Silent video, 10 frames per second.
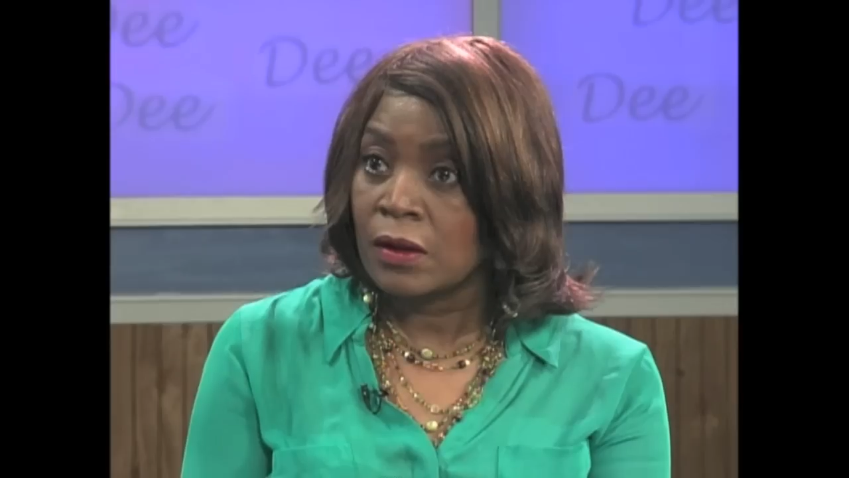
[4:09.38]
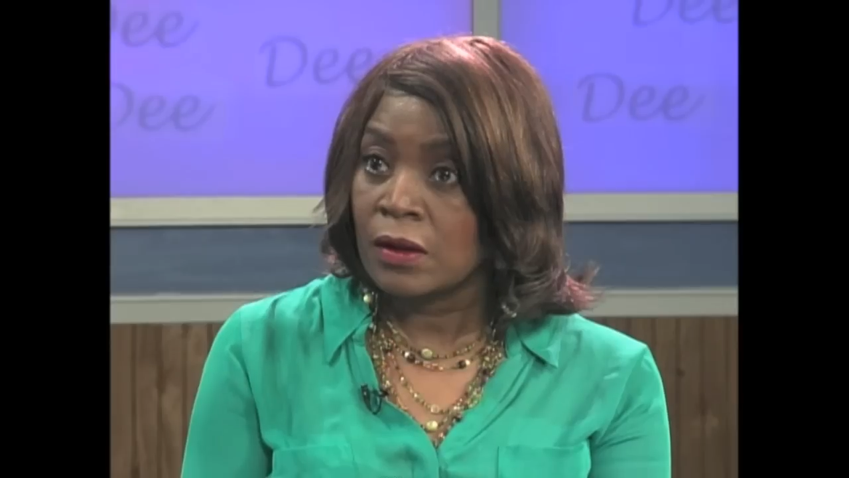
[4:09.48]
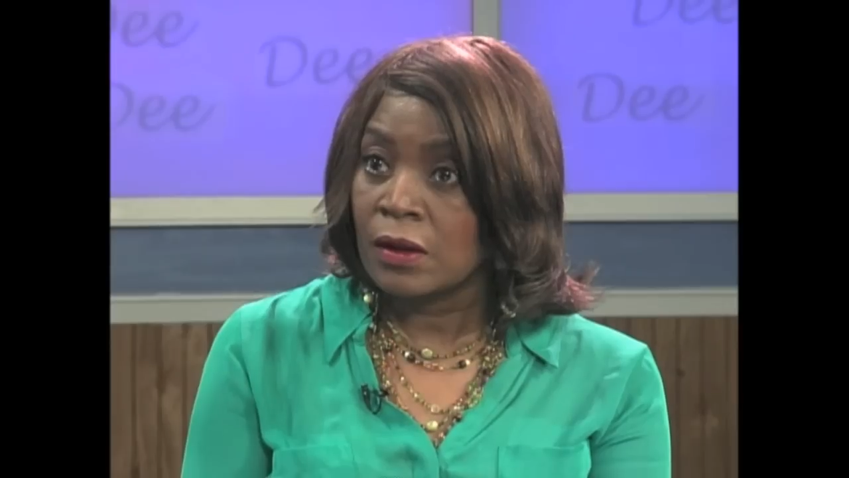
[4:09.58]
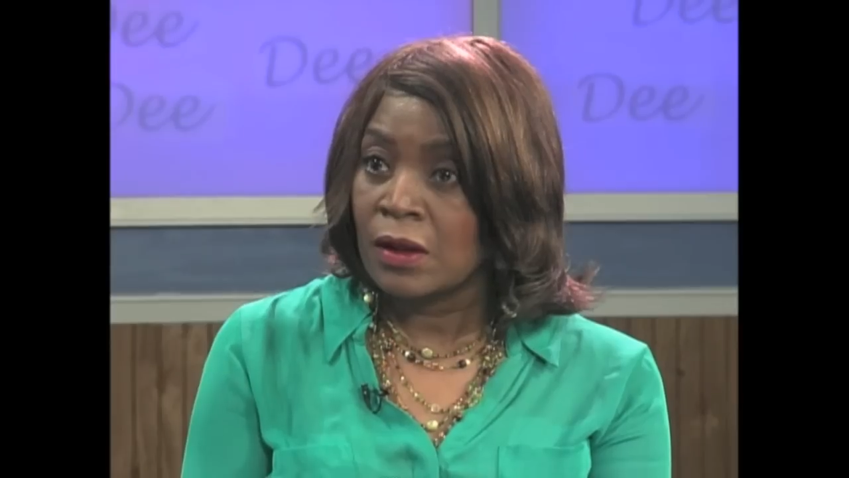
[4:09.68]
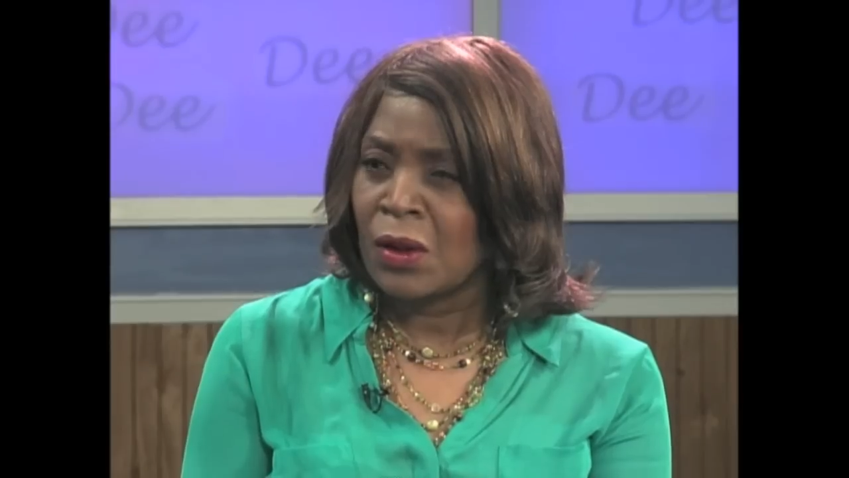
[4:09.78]

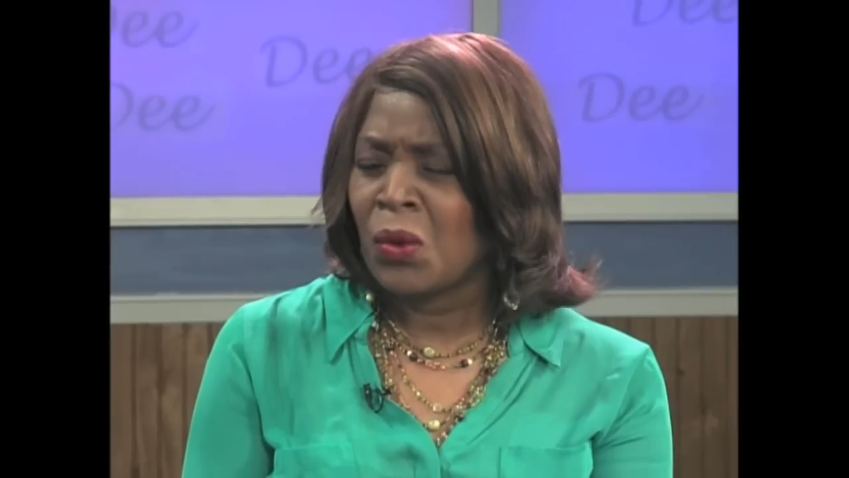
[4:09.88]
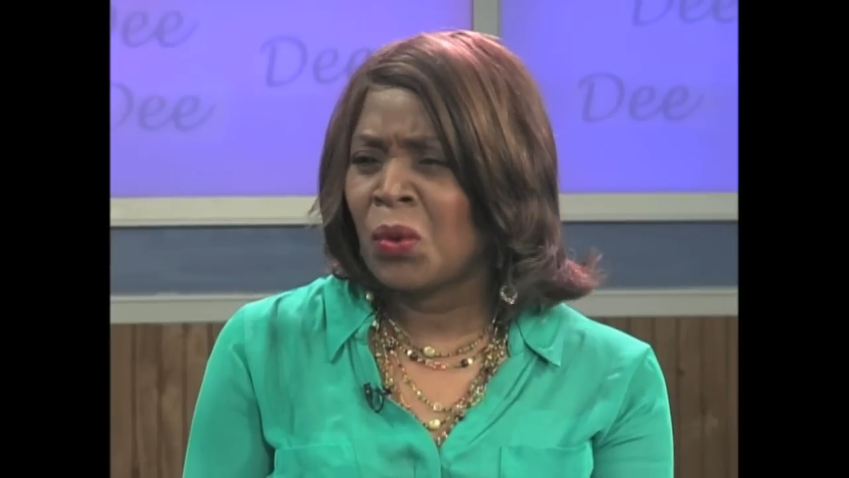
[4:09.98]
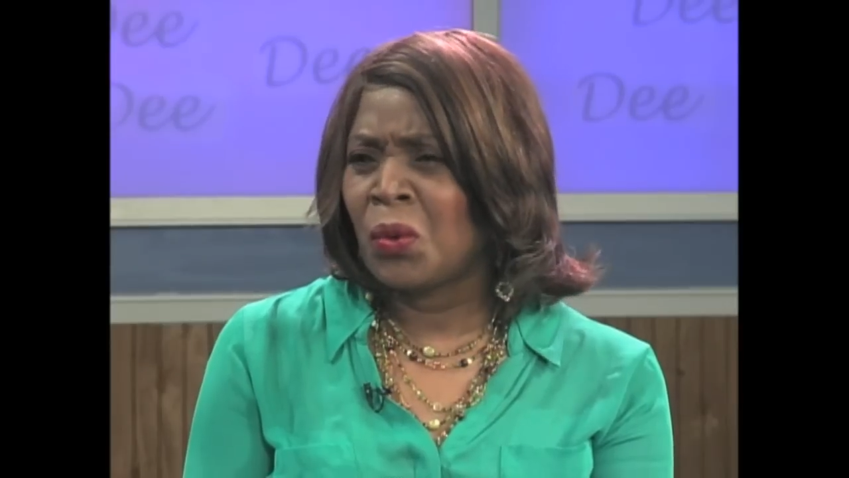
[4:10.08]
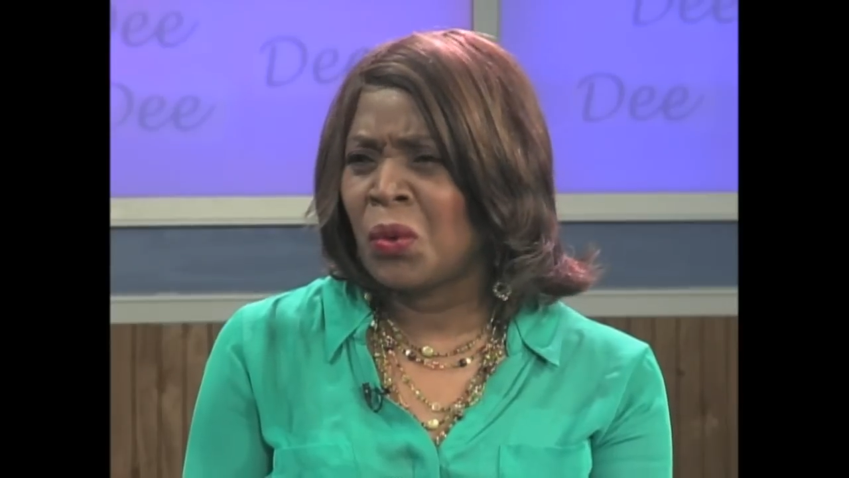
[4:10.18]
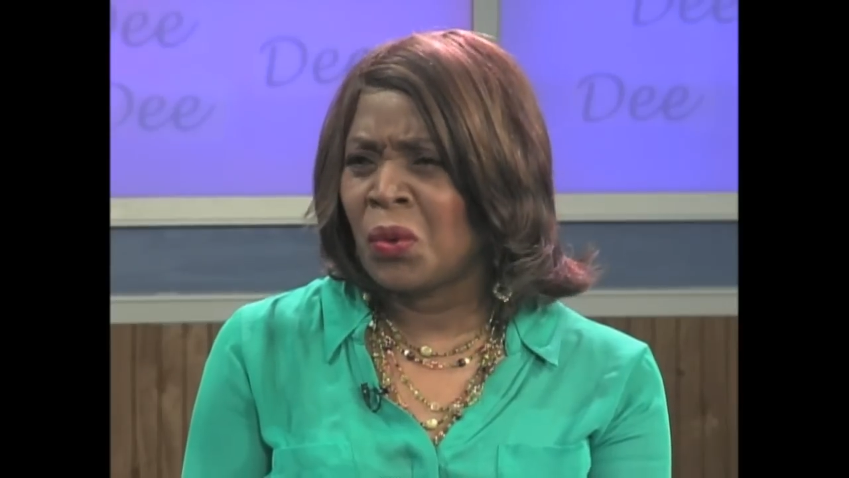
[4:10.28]
And he showed them the
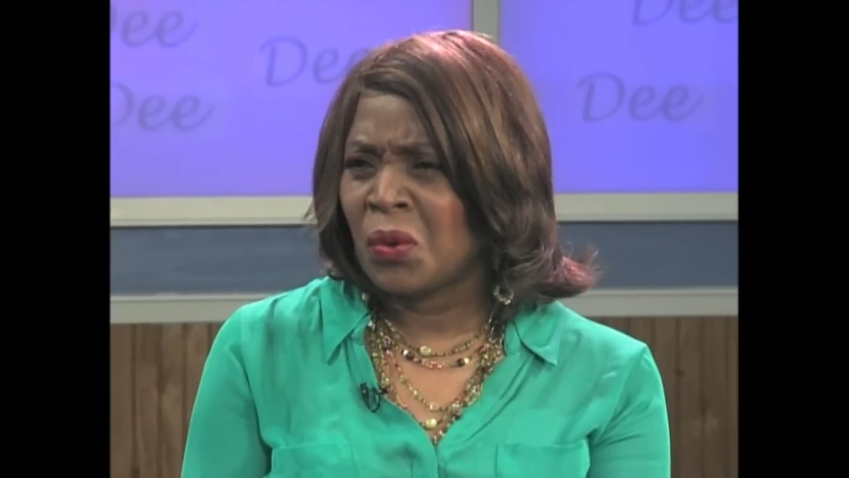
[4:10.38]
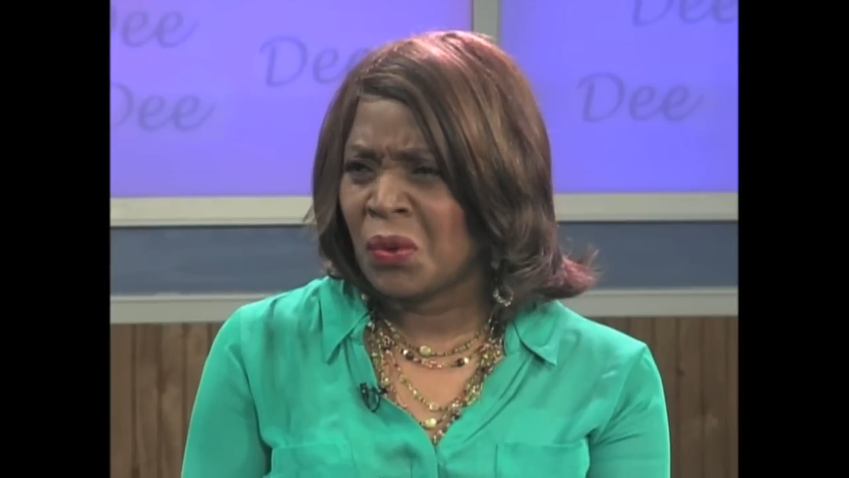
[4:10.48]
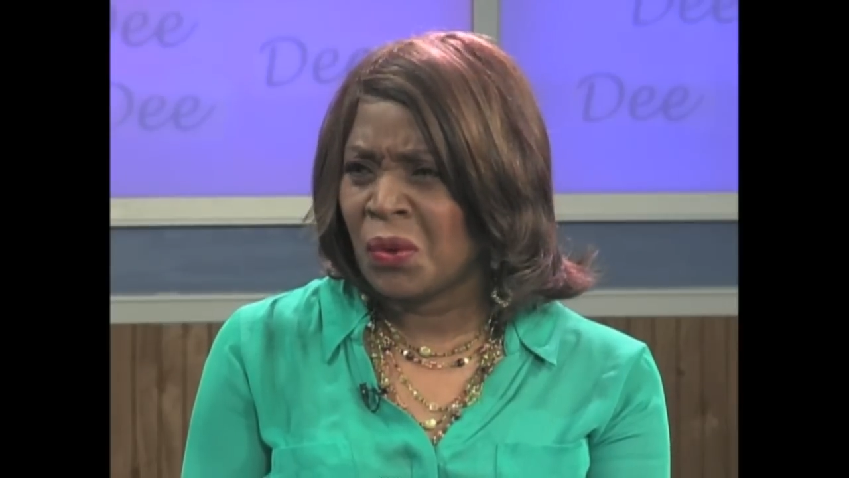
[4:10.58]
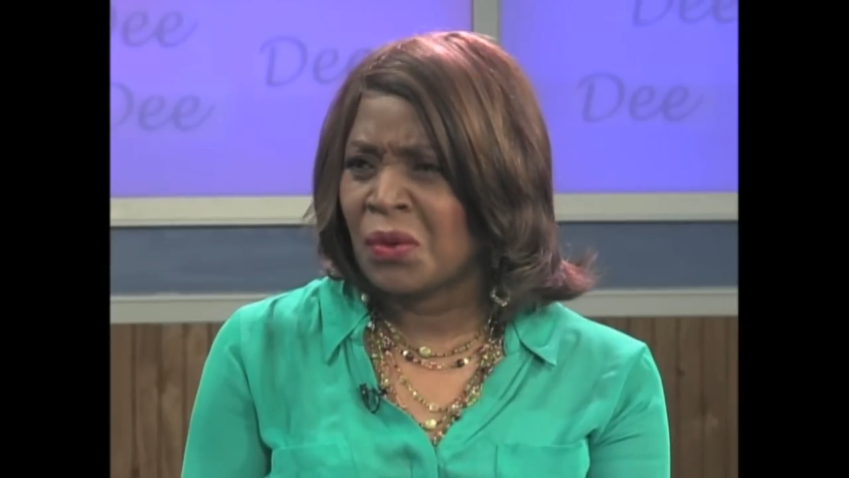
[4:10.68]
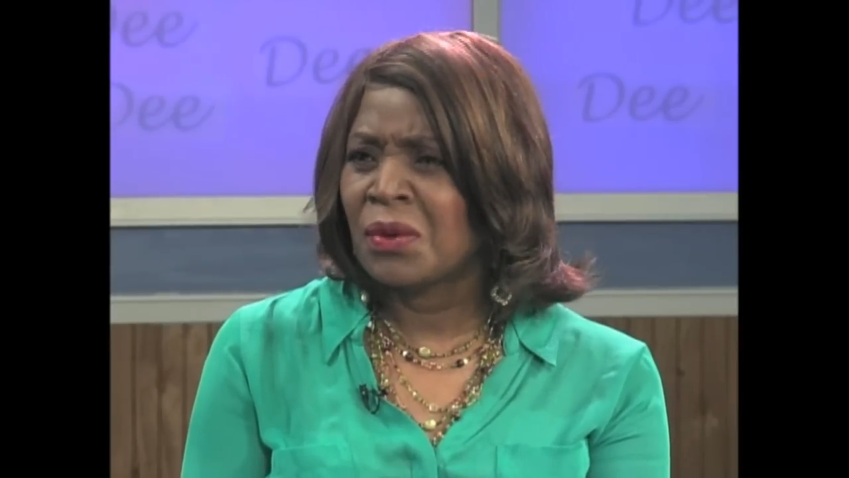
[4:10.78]
same
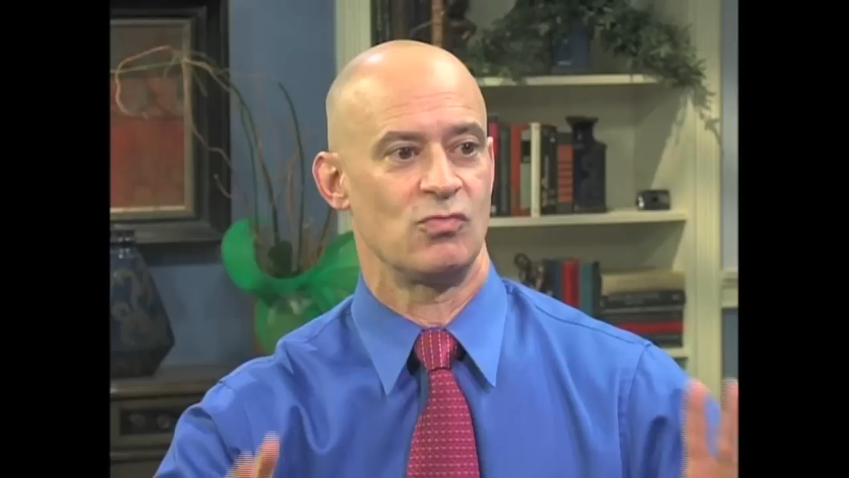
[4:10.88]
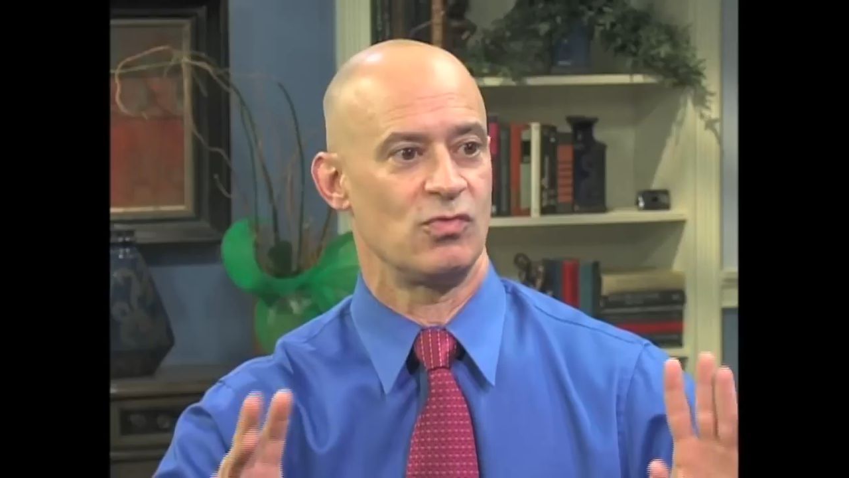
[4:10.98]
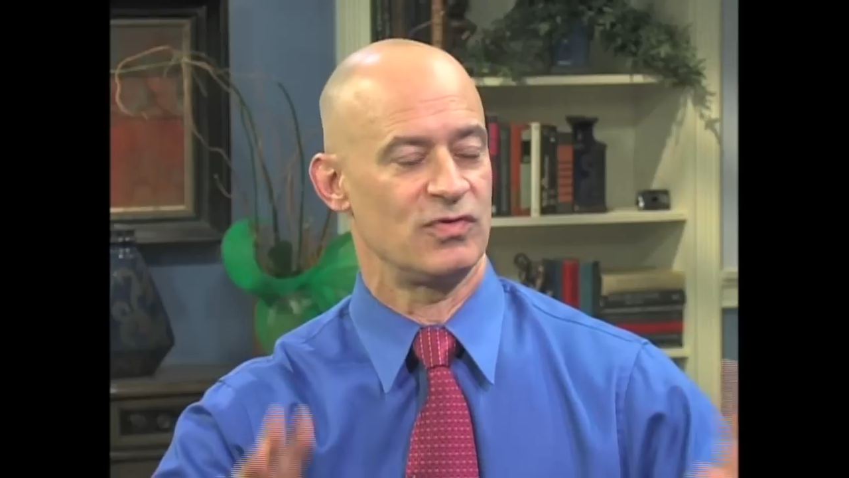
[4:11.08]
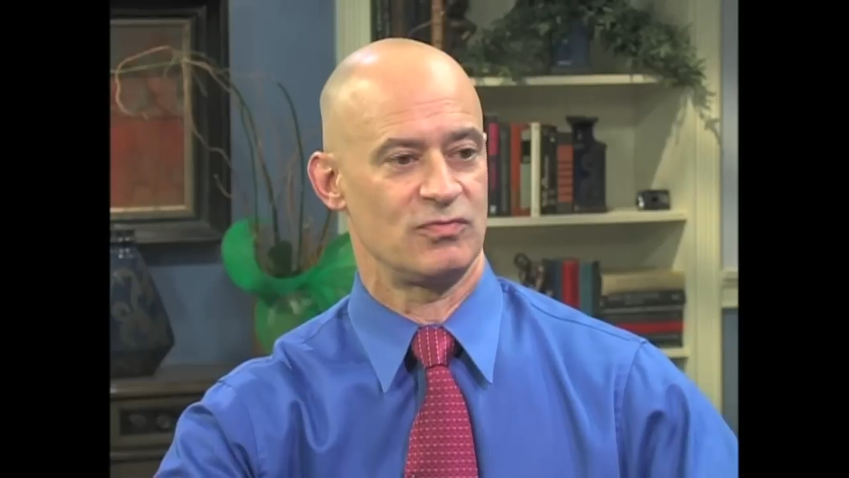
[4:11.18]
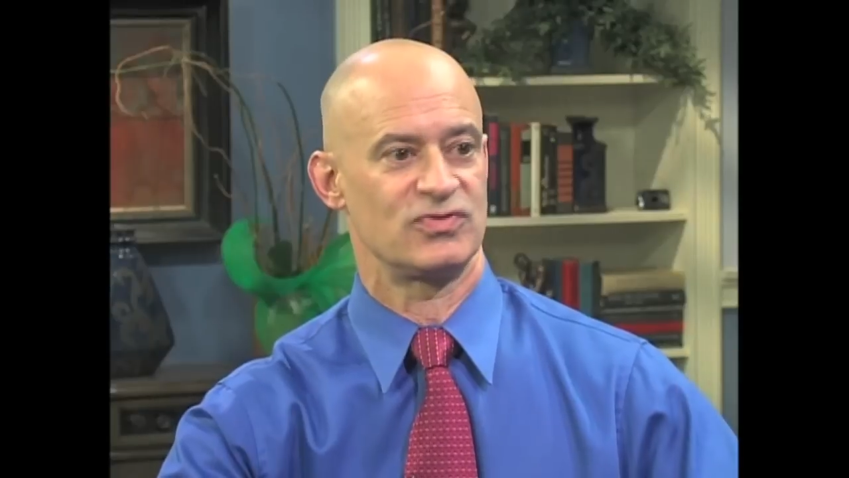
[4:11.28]
picture
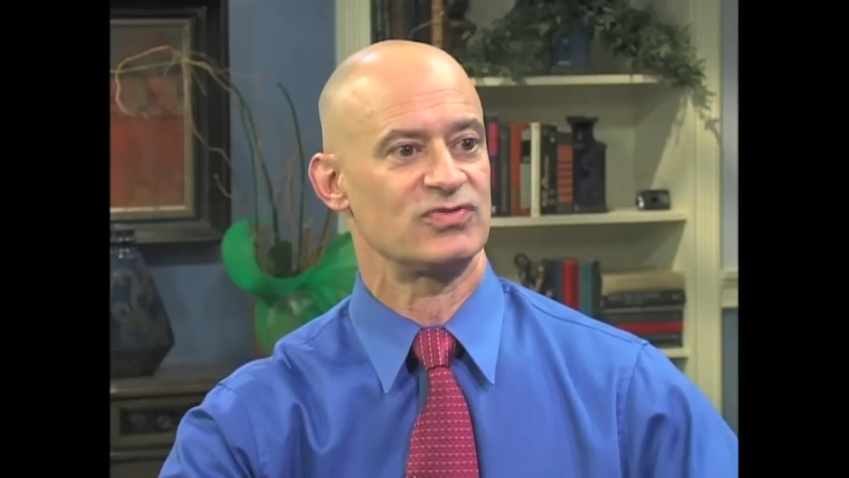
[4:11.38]
with